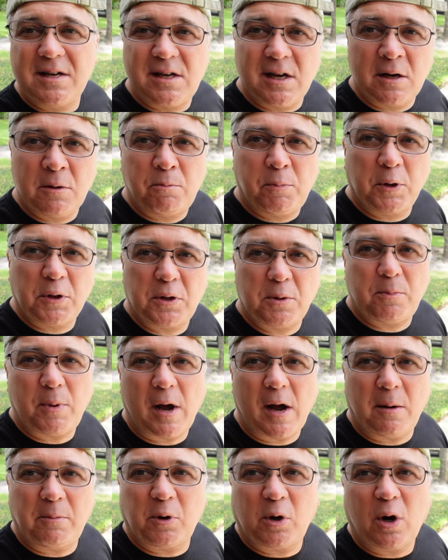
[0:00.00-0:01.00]
did put the
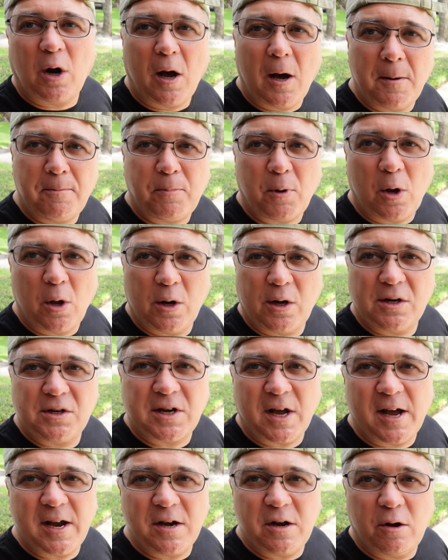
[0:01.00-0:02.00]
bobber up on a
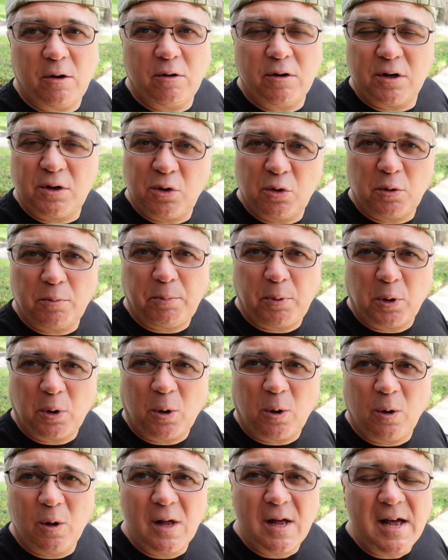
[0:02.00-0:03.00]
dyno to do a
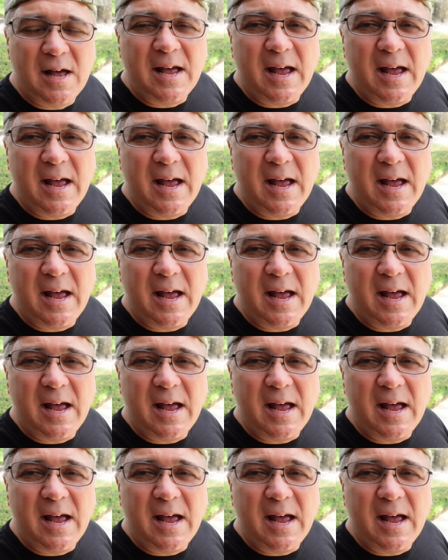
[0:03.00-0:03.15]
pull